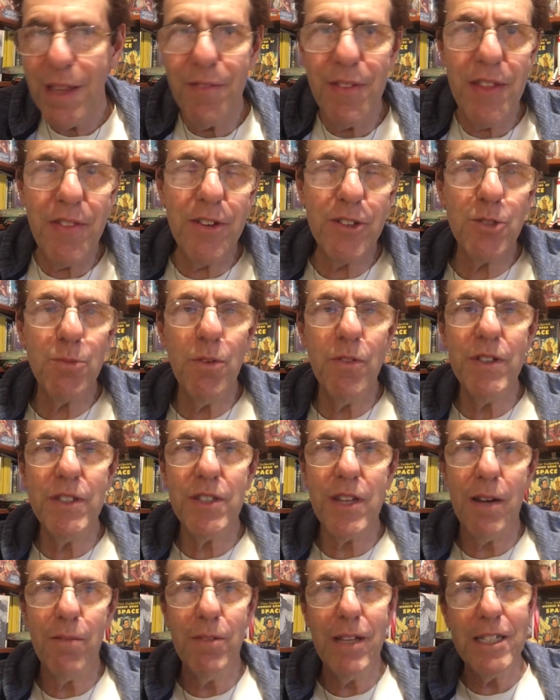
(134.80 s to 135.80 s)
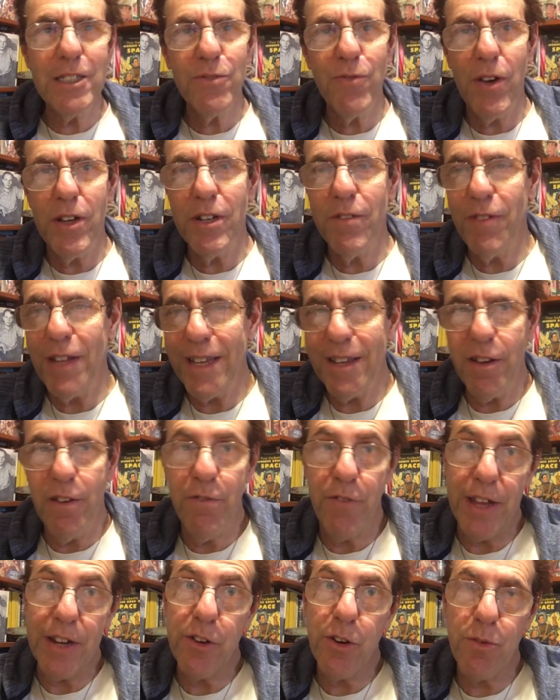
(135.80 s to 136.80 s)
Then there's movies that I'm less fond of, like
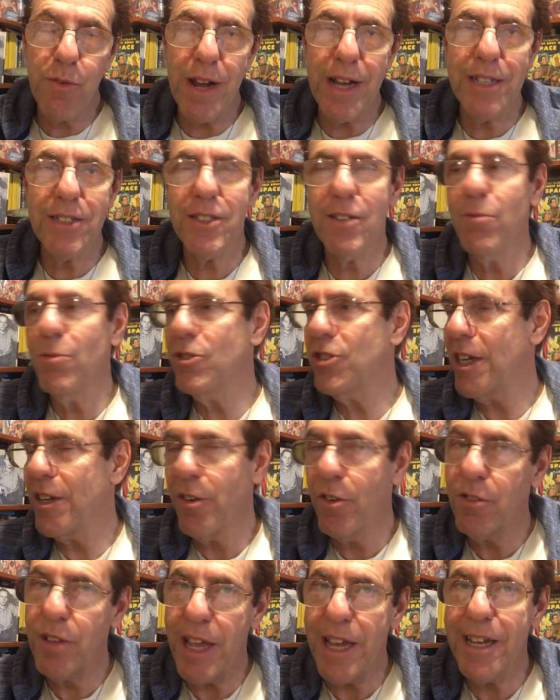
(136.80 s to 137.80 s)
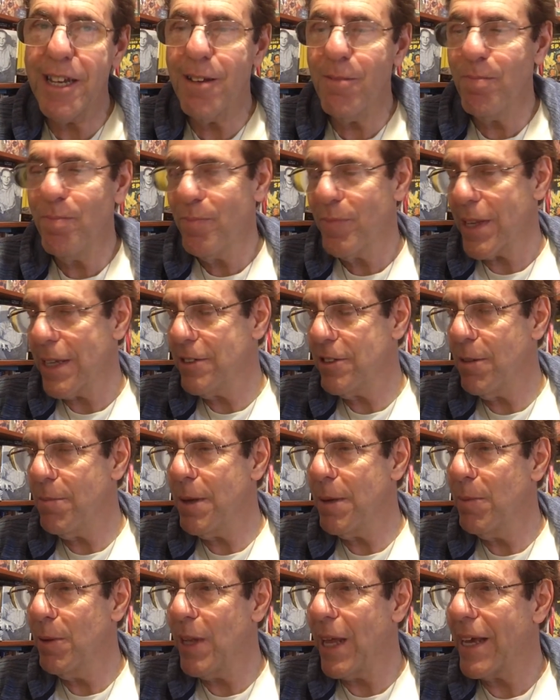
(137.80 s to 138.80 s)
Event Horizon, which I don't like. Some
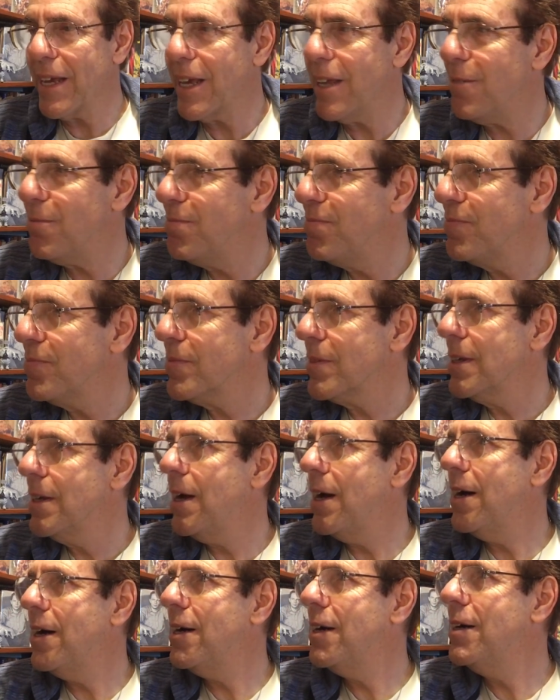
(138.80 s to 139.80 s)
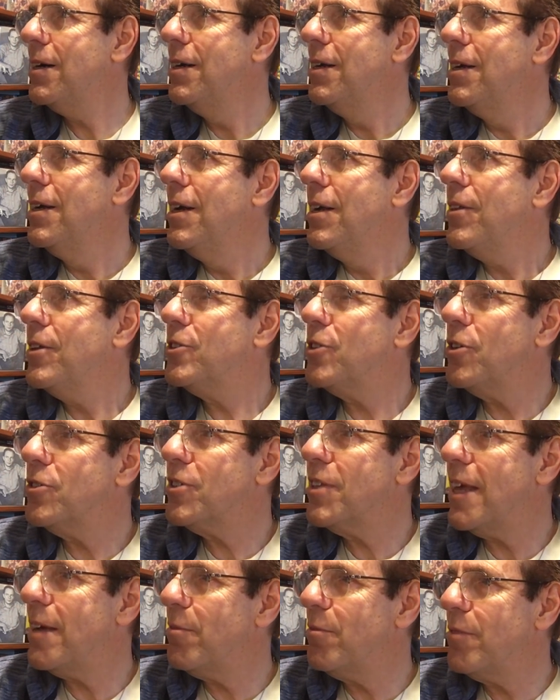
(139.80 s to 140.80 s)
people like it. Uh, there's
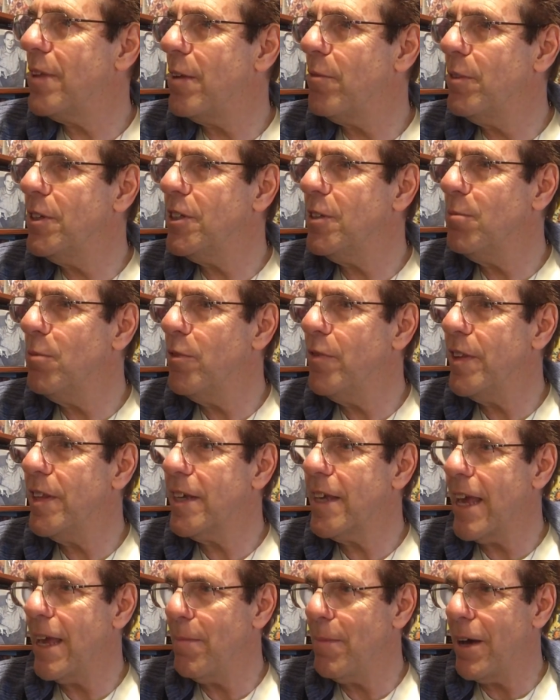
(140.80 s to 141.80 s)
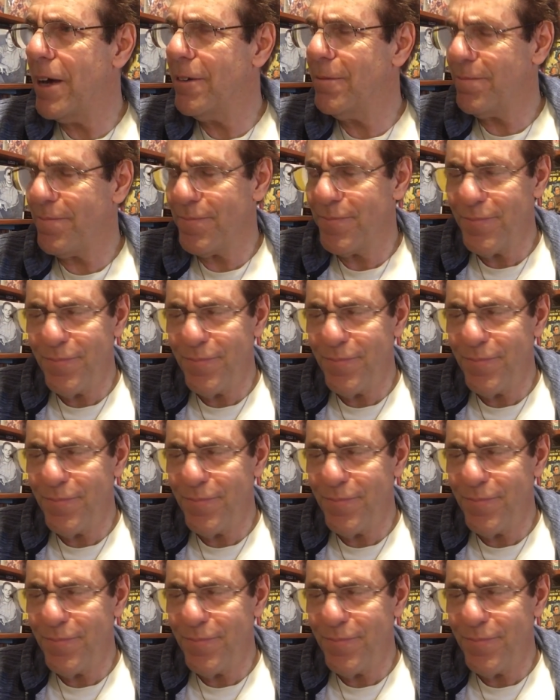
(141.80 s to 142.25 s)
also that, that recent movie that came out.